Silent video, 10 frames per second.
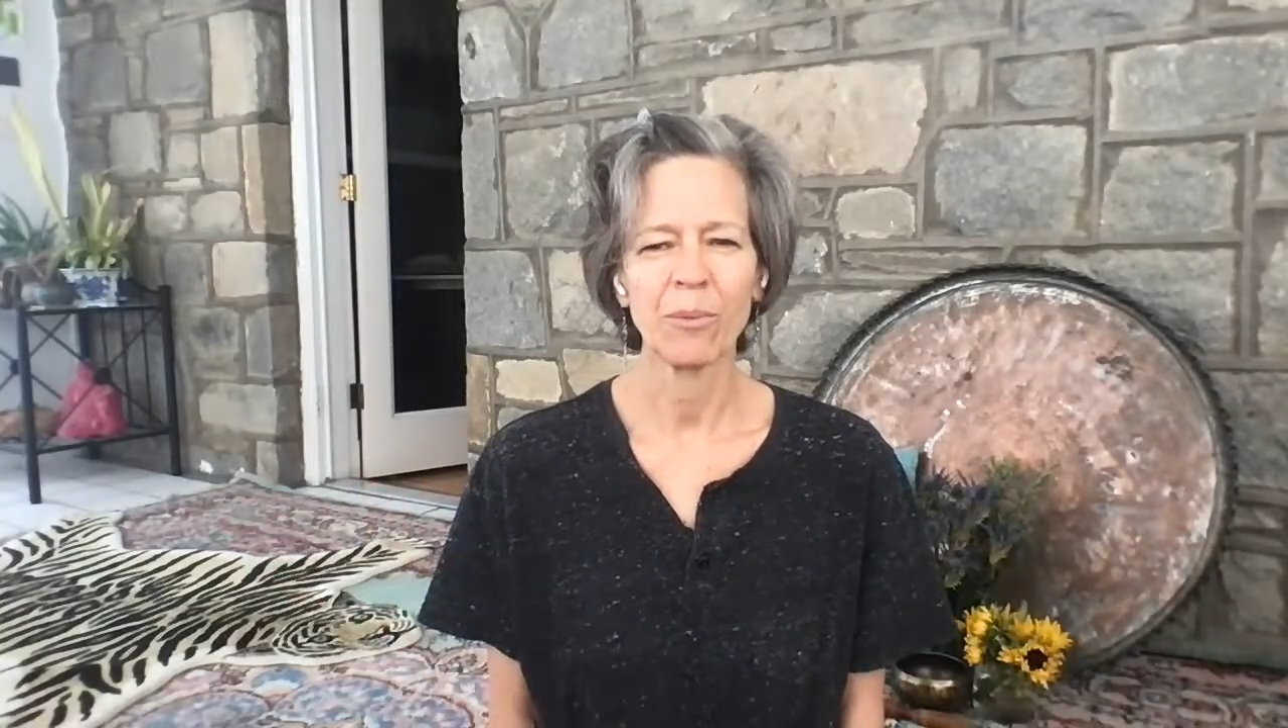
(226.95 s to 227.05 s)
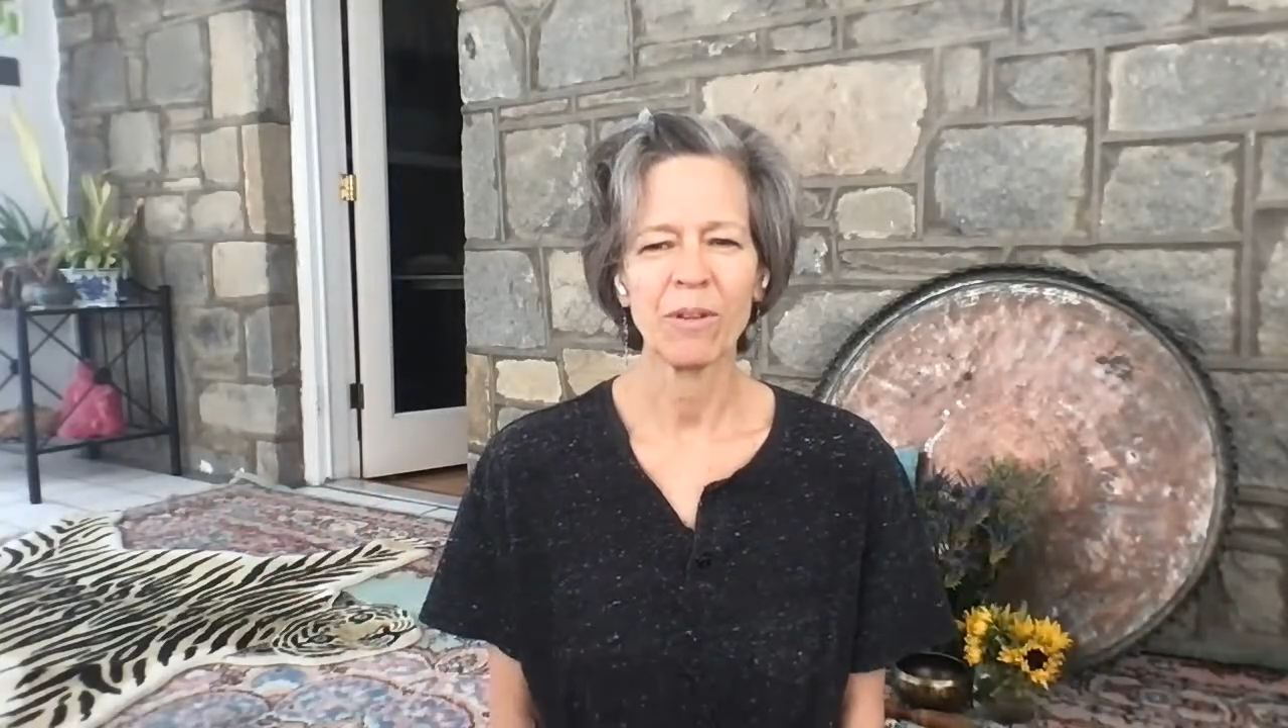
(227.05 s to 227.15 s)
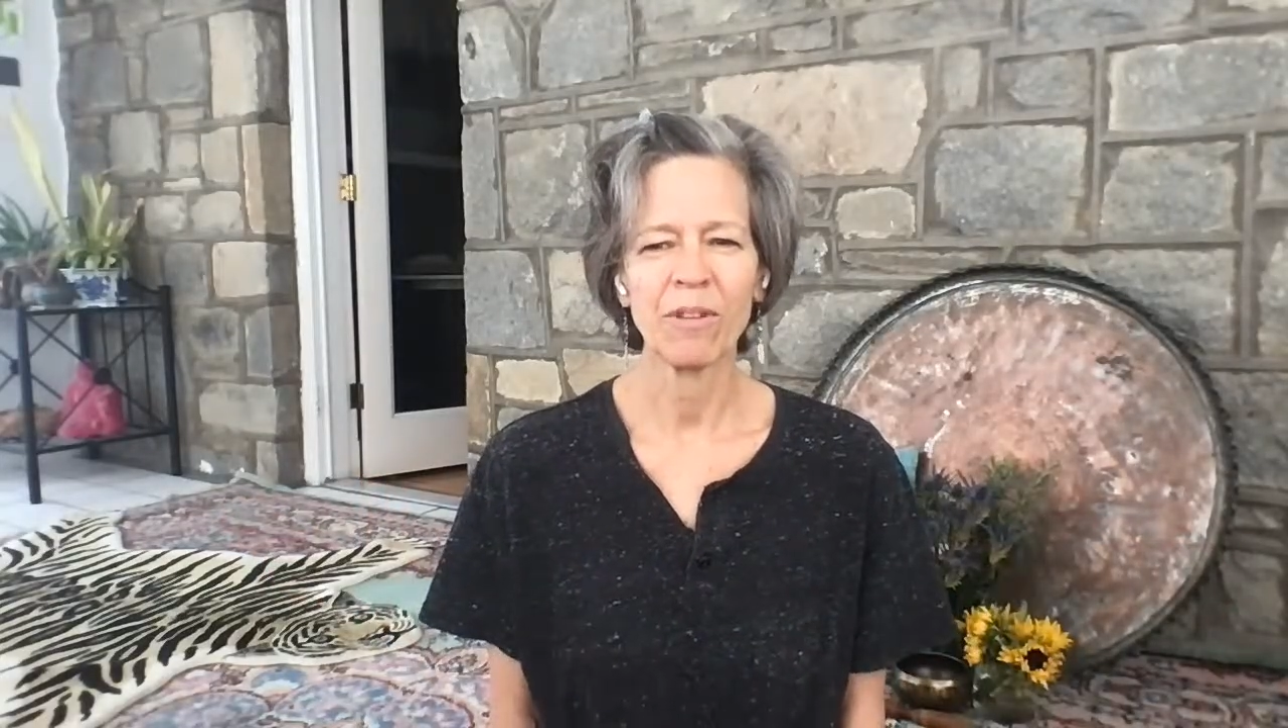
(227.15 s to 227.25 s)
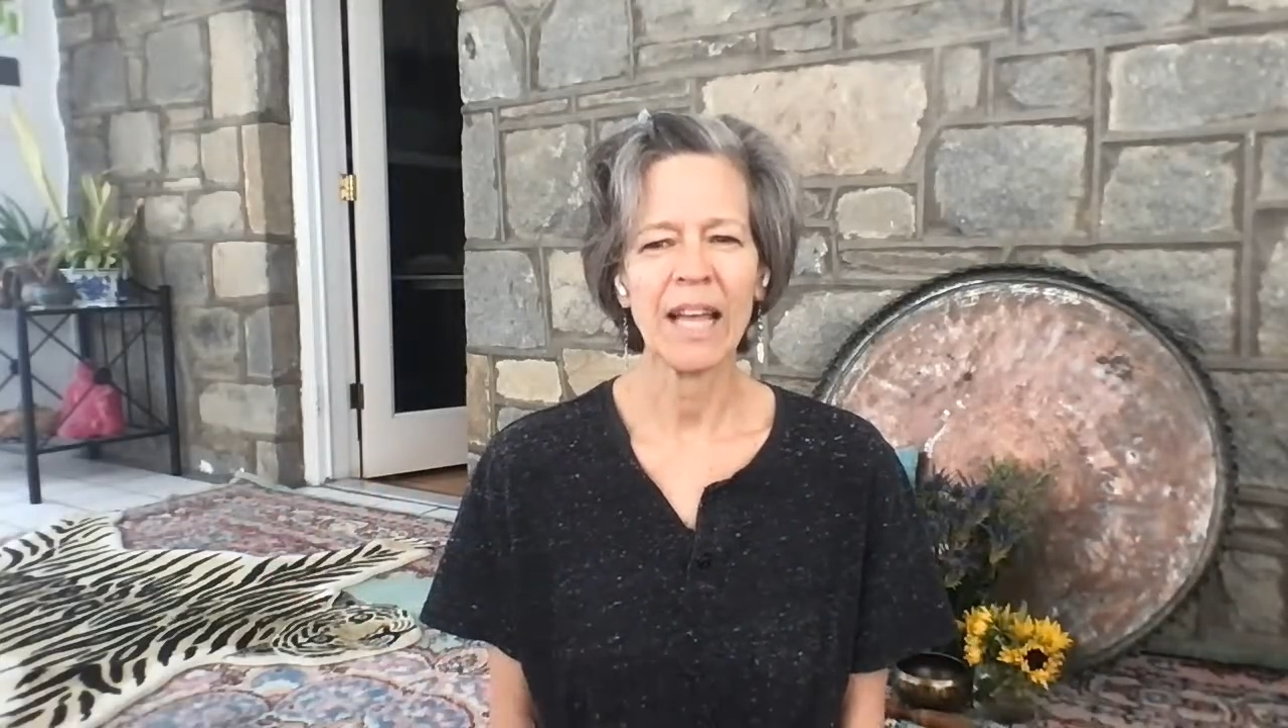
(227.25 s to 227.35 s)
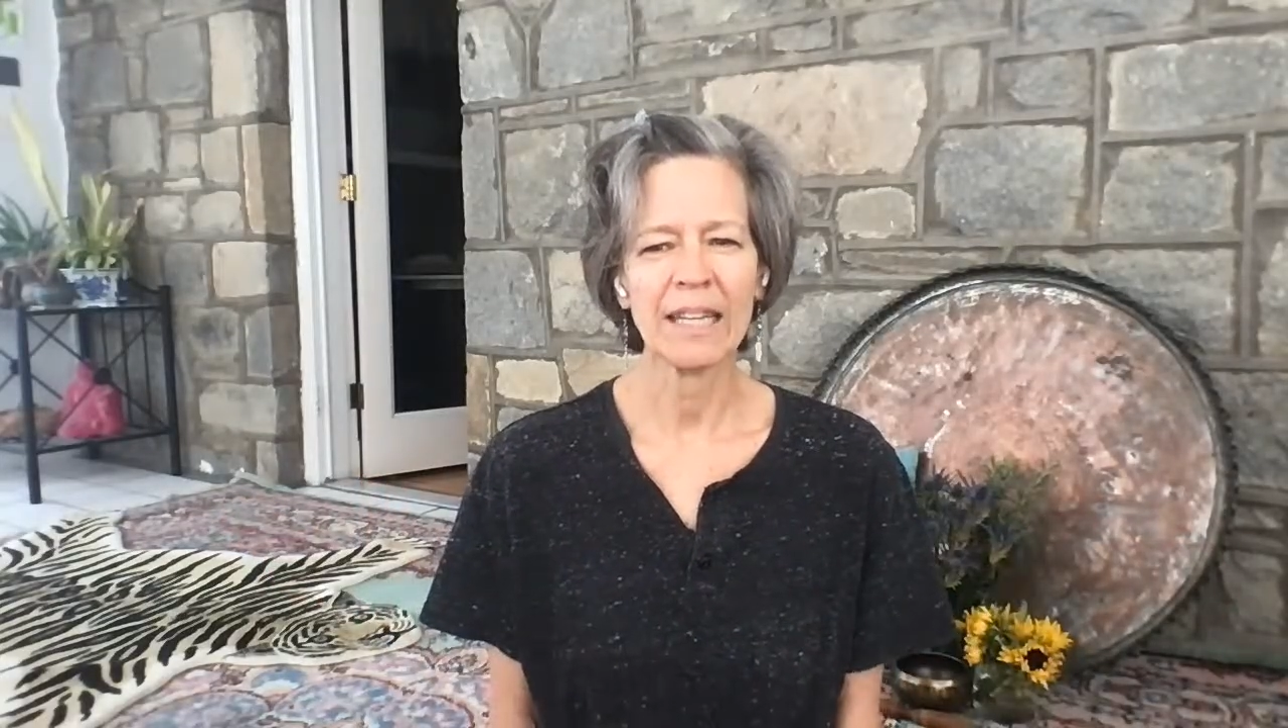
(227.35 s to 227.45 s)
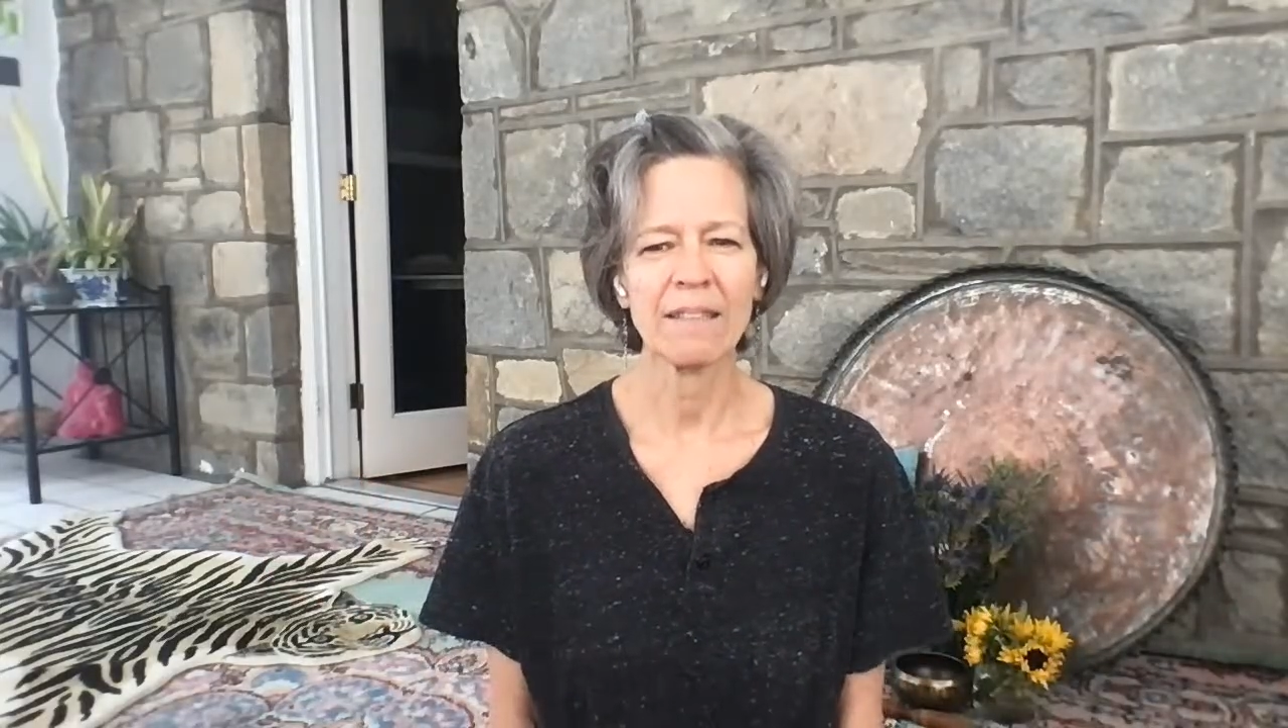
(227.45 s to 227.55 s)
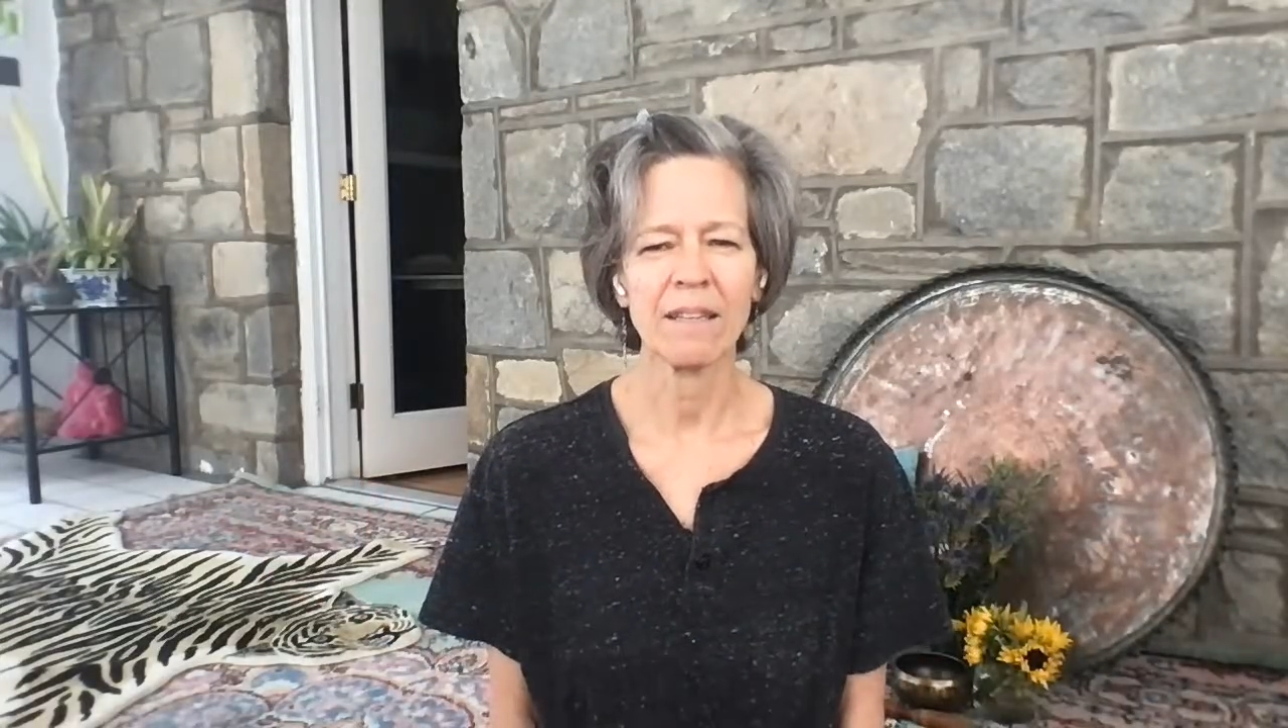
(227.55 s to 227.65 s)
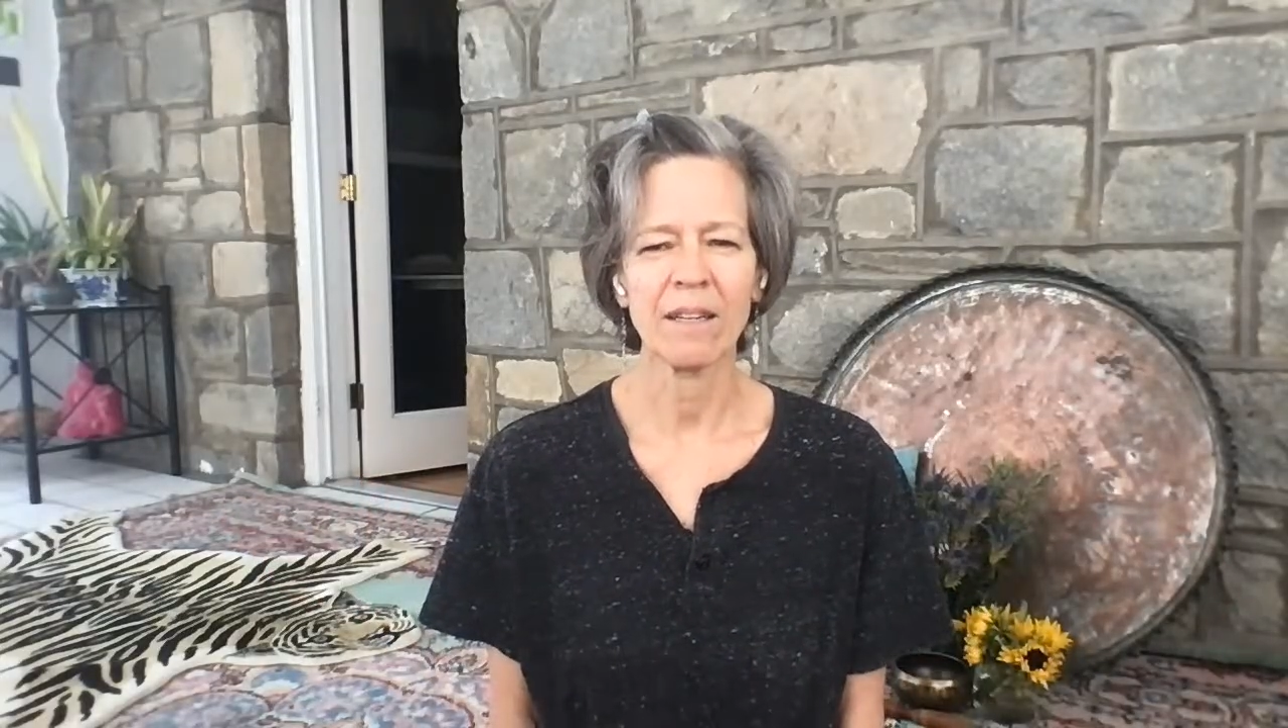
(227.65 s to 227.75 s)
reflect